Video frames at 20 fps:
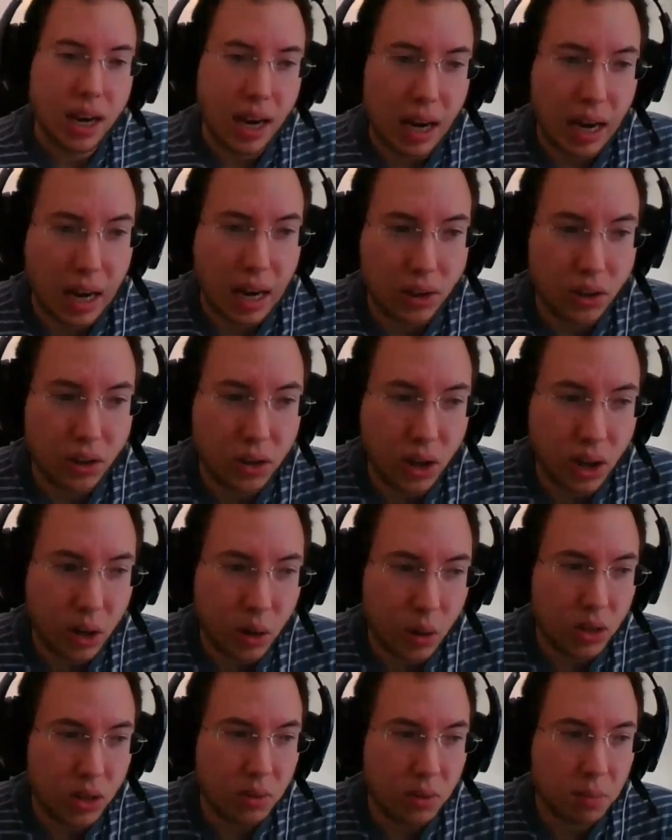And
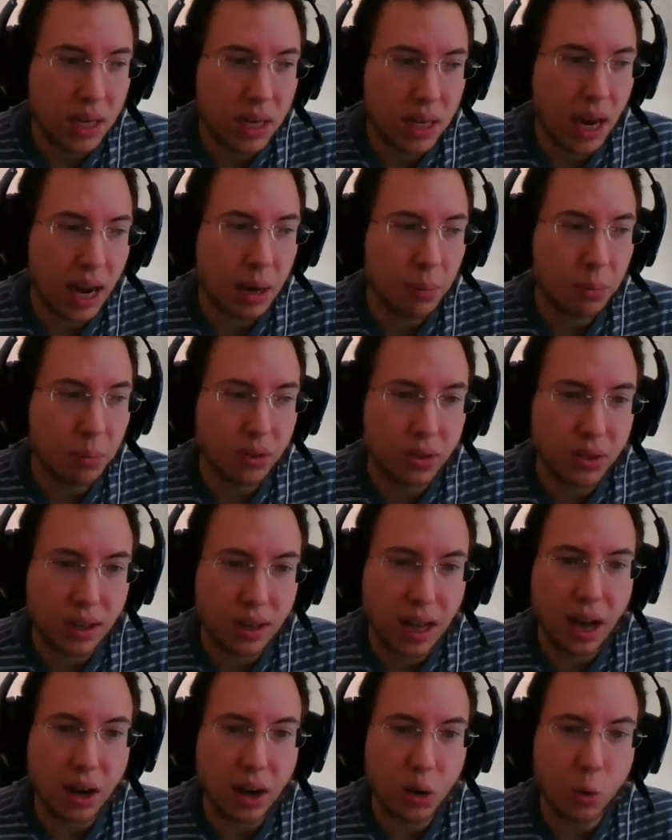so to be able to
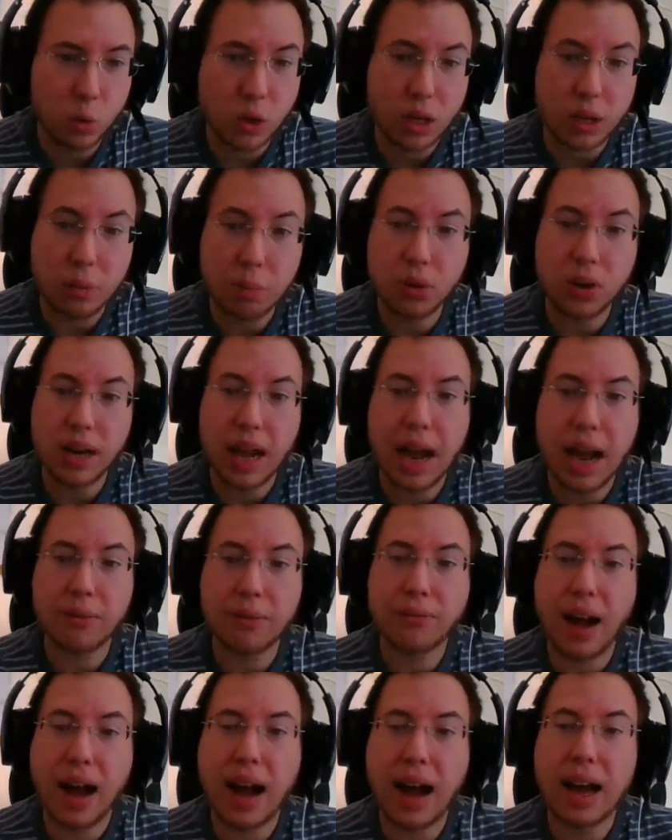not only put
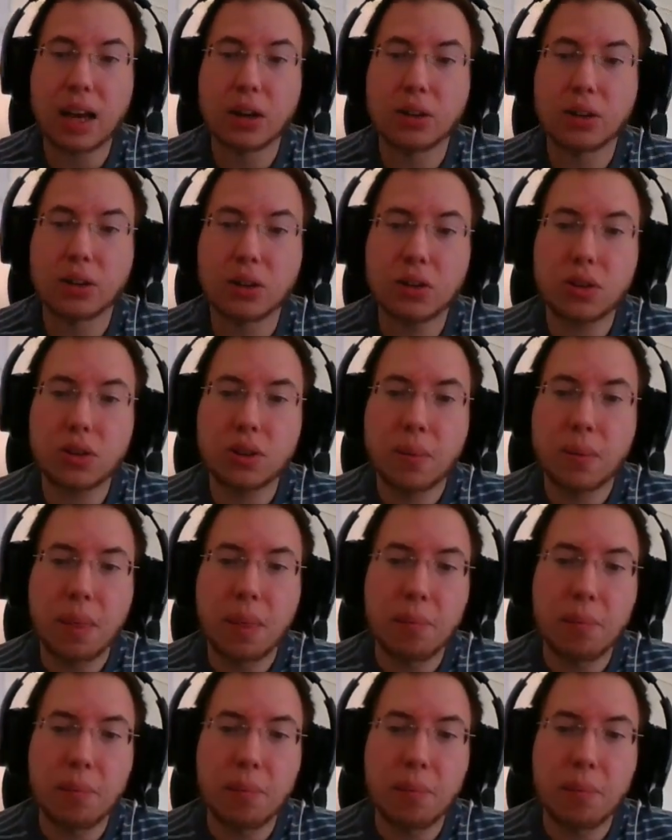out fires,